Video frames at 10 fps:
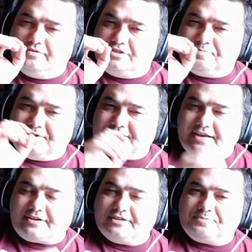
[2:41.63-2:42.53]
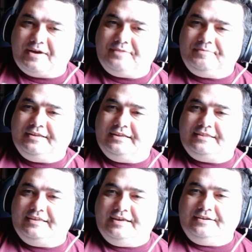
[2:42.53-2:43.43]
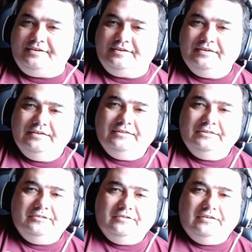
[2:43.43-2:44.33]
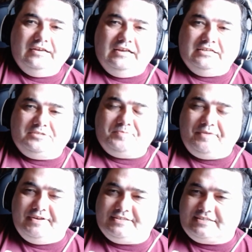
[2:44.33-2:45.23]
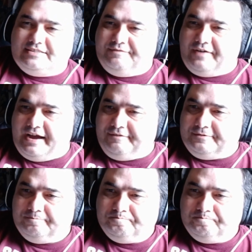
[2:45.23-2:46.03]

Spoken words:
spectacular Spider-Man at the end. Spider-Man 65.